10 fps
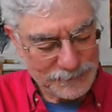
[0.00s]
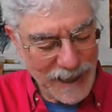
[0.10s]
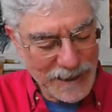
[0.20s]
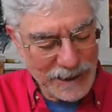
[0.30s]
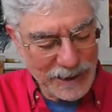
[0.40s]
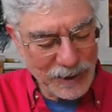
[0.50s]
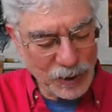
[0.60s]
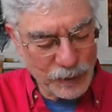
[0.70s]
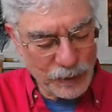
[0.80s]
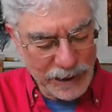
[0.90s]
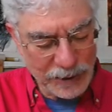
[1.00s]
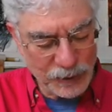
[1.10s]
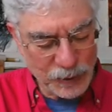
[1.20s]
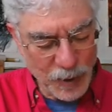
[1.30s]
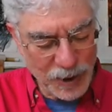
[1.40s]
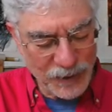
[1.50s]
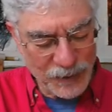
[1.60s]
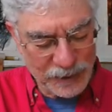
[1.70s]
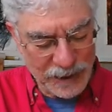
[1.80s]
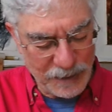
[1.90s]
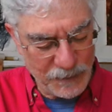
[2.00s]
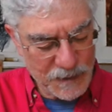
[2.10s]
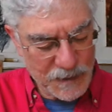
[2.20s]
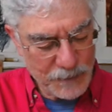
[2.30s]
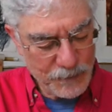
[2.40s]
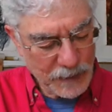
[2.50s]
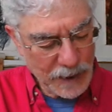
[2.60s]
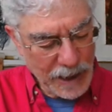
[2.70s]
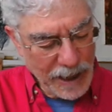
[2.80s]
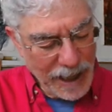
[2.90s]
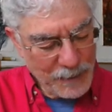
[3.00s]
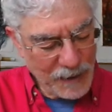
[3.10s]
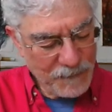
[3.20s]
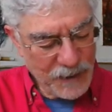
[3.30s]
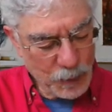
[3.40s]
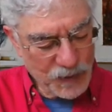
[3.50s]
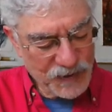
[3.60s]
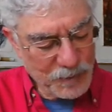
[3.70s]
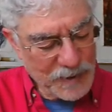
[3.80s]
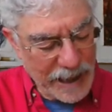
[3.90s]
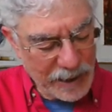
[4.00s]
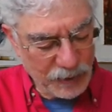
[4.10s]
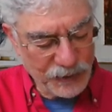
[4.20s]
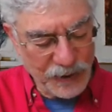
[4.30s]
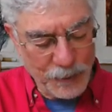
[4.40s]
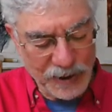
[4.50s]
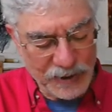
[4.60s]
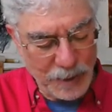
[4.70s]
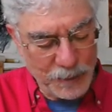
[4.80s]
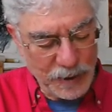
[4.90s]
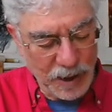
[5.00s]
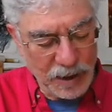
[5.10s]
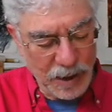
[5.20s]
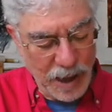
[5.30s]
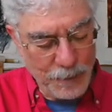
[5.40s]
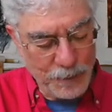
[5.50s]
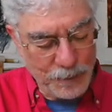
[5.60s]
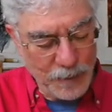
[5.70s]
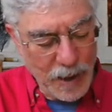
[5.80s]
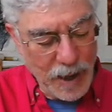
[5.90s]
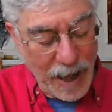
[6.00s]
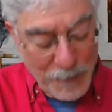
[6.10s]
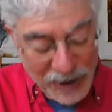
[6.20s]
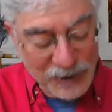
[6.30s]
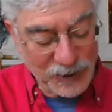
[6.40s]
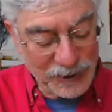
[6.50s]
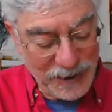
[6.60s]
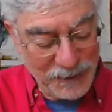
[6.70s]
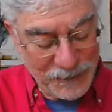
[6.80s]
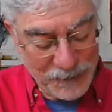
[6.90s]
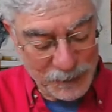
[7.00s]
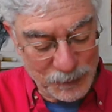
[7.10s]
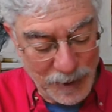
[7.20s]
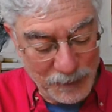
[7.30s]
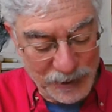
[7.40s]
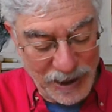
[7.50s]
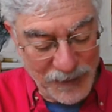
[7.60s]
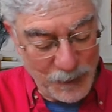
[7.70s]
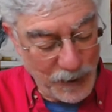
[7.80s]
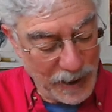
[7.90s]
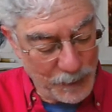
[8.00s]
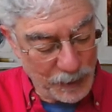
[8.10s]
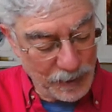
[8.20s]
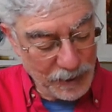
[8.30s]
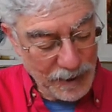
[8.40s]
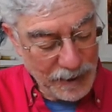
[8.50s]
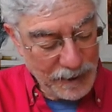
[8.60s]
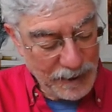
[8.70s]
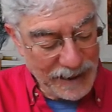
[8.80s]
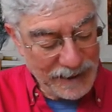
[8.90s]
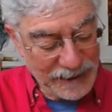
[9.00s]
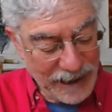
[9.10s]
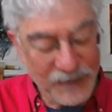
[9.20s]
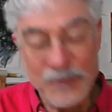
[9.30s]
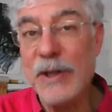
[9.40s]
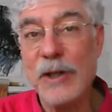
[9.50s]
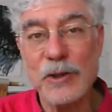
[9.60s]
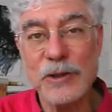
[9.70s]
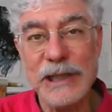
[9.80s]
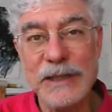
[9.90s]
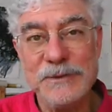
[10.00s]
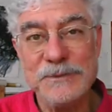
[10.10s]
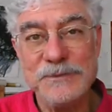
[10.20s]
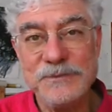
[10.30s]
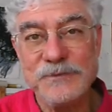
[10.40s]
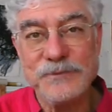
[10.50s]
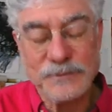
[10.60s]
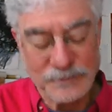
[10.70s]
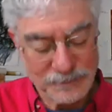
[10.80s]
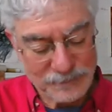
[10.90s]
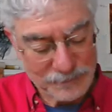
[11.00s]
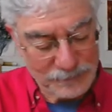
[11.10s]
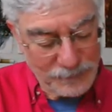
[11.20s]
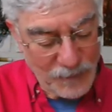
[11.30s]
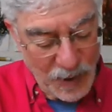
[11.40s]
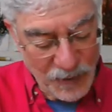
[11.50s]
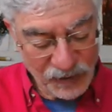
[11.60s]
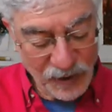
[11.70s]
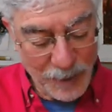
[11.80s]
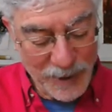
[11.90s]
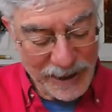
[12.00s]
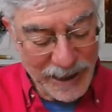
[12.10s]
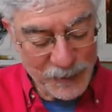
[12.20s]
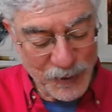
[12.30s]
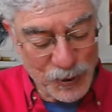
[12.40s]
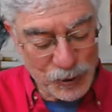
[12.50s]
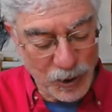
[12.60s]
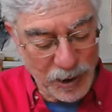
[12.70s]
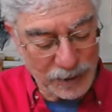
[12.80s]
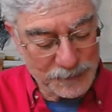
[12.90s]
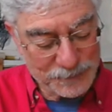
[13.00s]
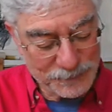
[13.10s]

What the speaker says: I needed a green to mark the leaves. At my feet were some nettles. I picked a leaf, rubbed it on the paper, and it gave me a green. This time I kept the drawing.